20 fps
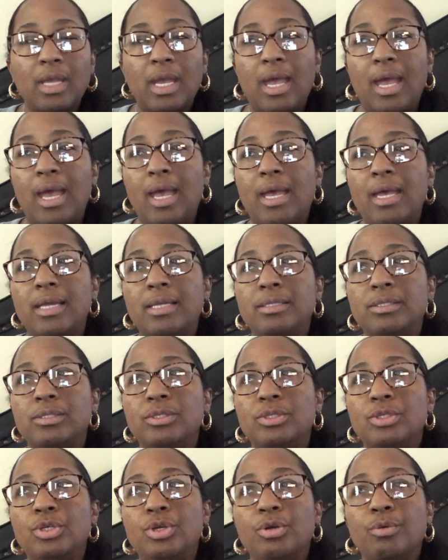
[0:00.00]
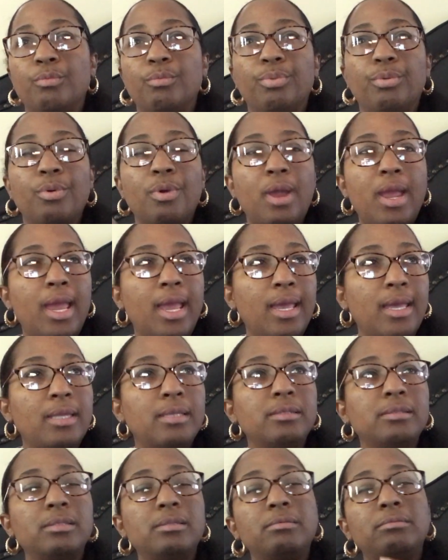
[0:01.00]
and your
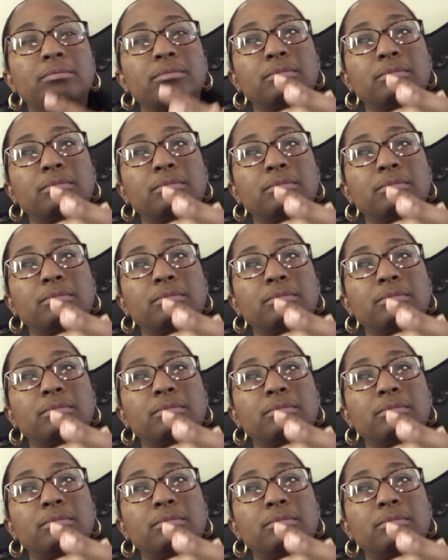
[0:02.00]
brain,